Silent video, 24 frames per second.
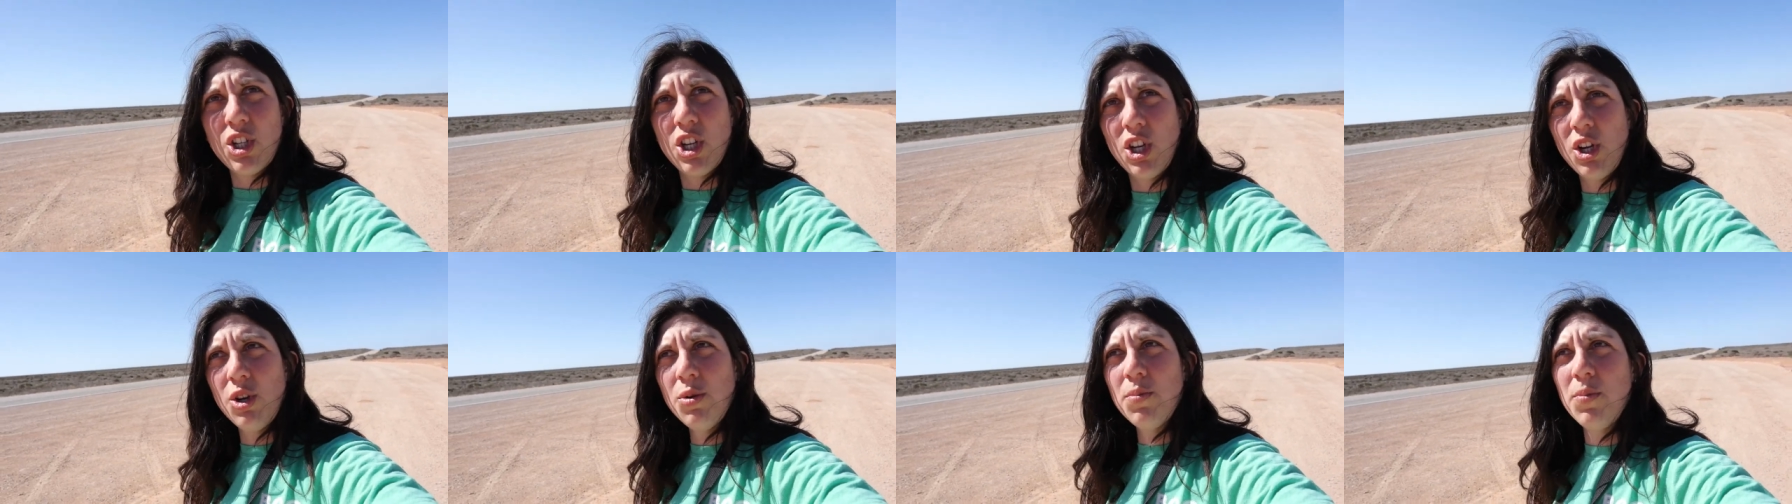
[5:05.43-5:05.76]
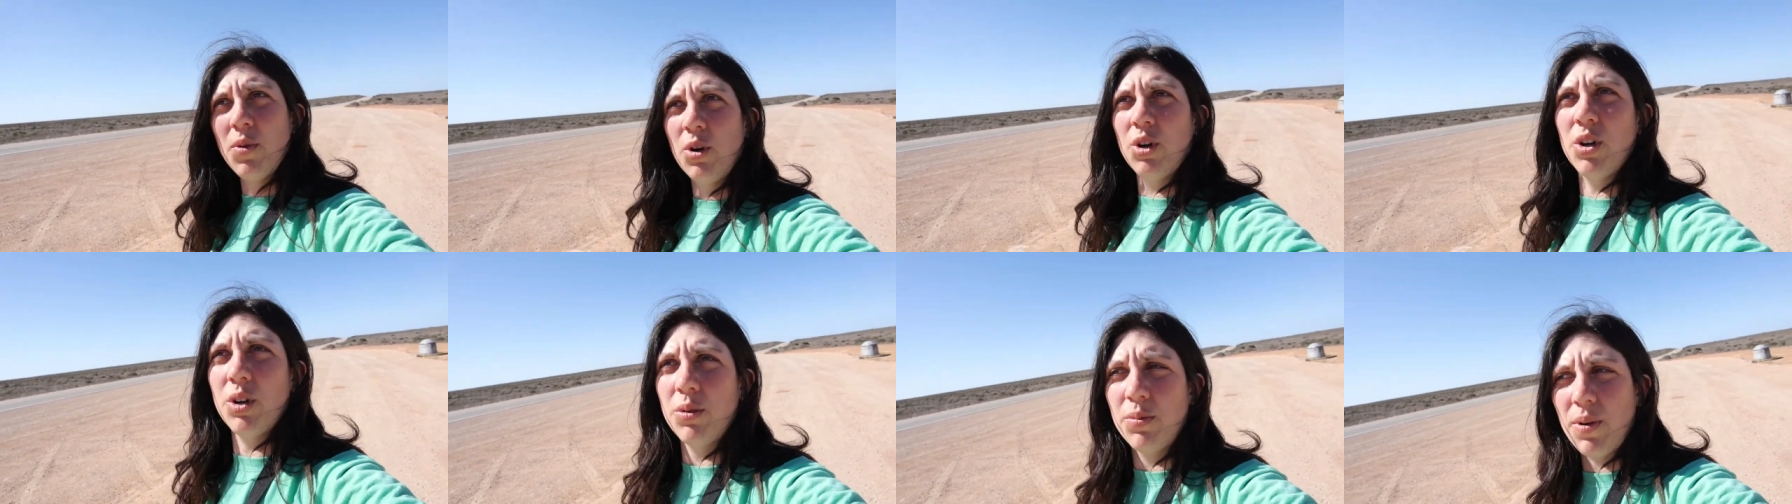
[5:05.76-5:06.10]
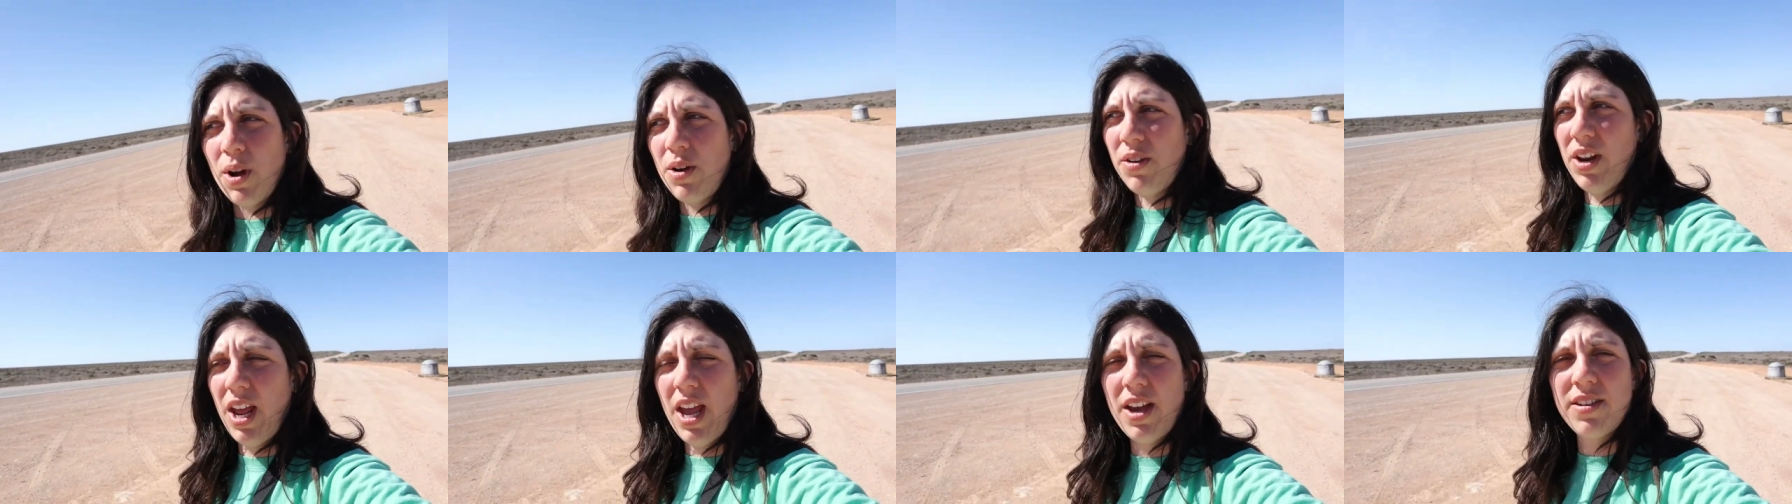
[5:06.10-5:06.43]
two more
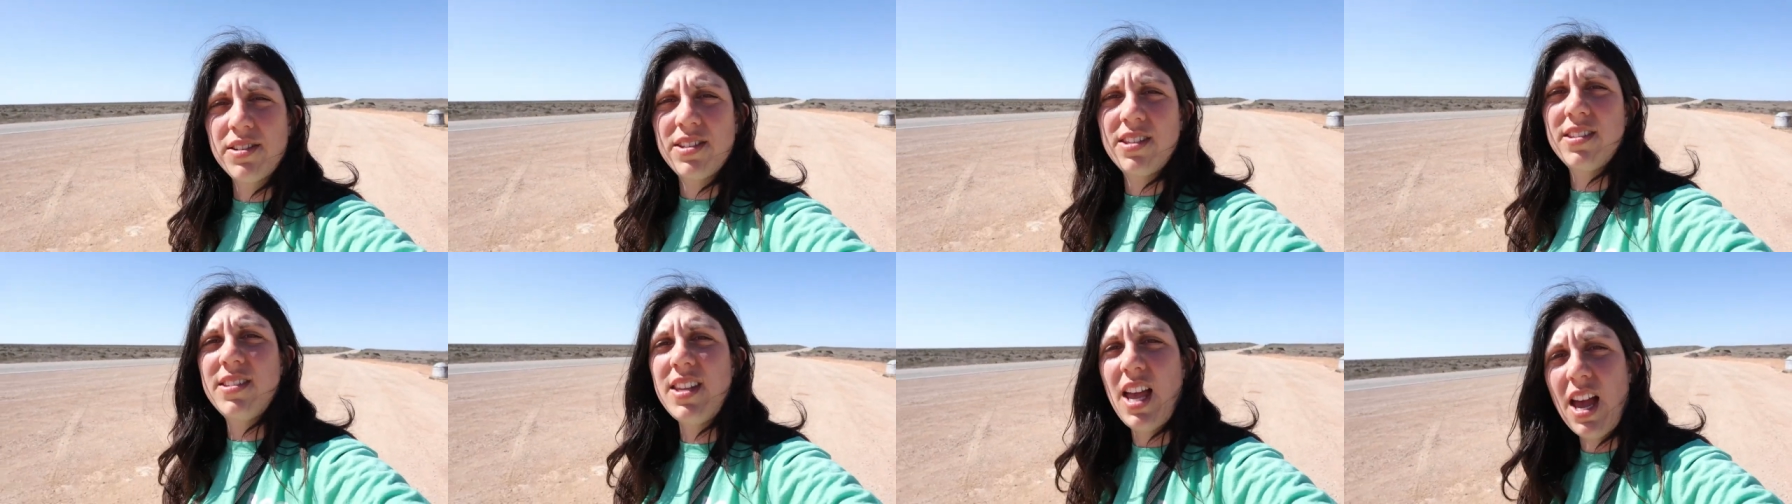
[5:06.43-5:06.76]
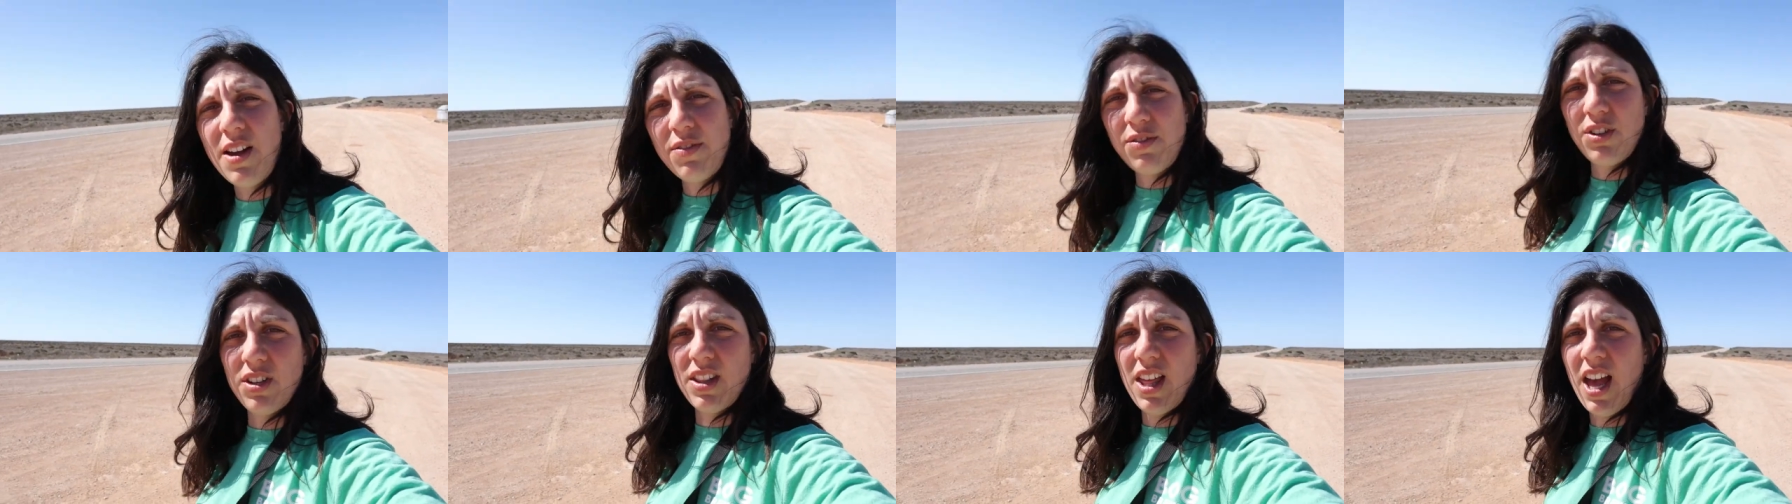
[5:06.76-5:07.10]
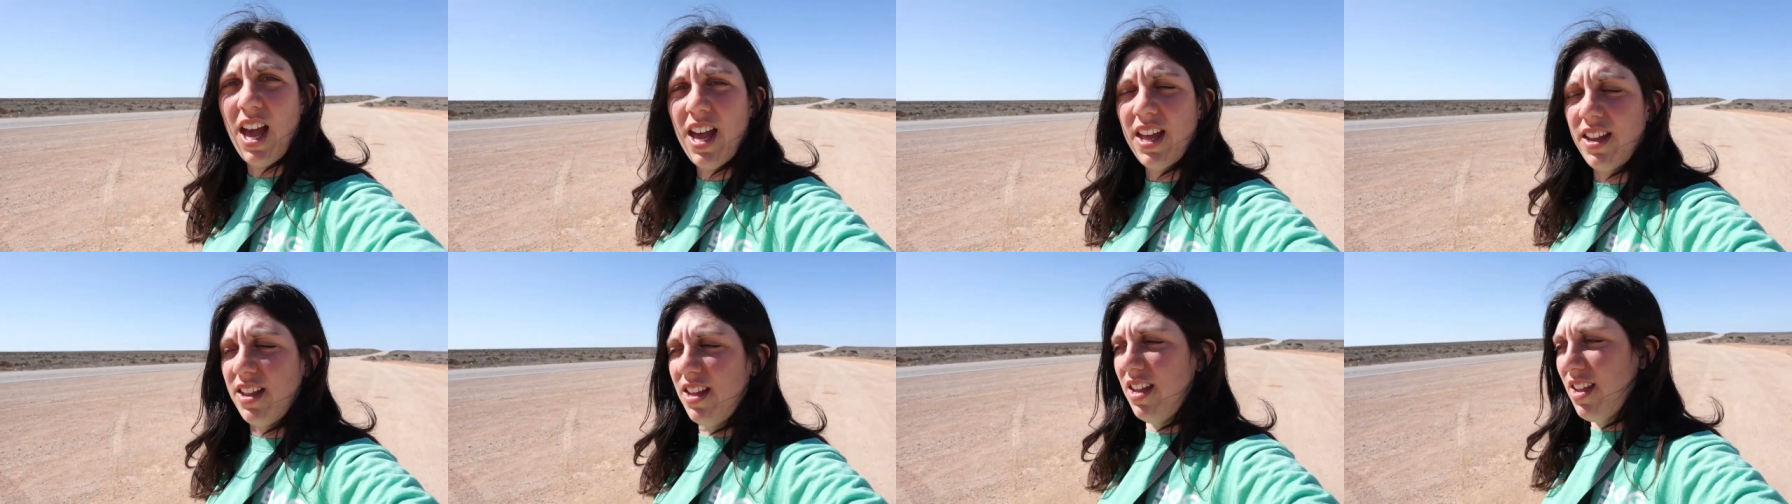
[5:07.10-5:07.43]
roadhouses after
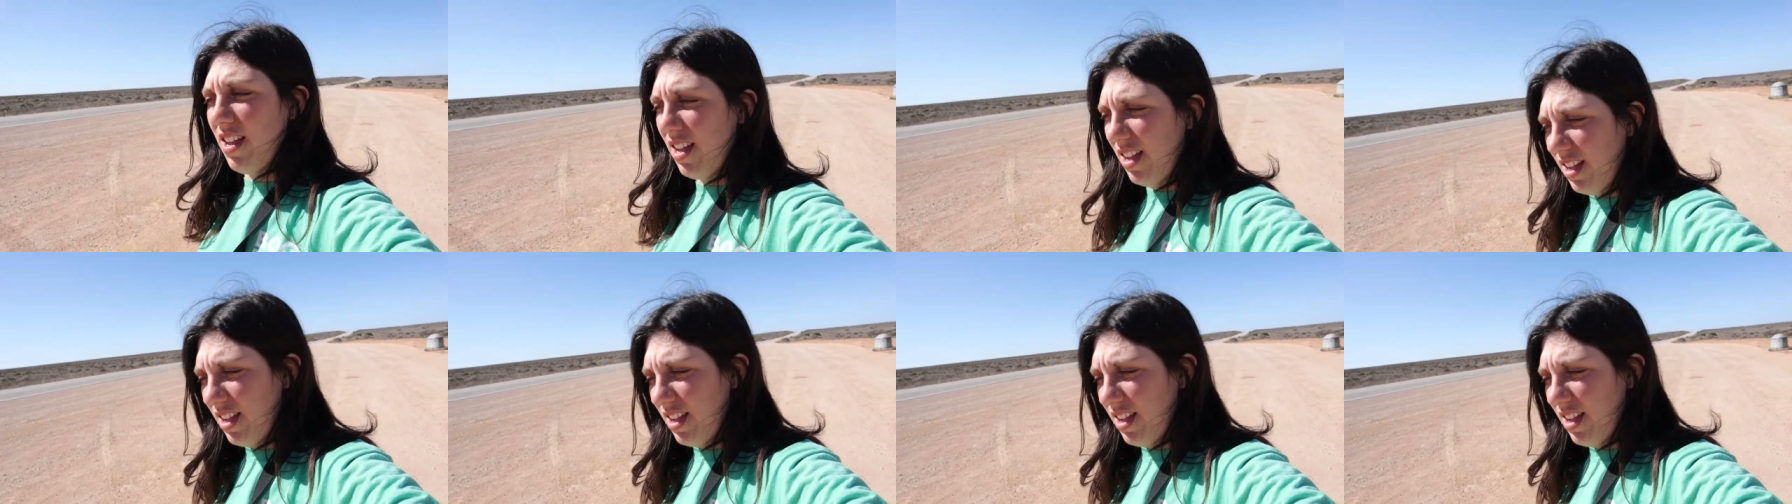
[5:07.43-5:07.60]
that.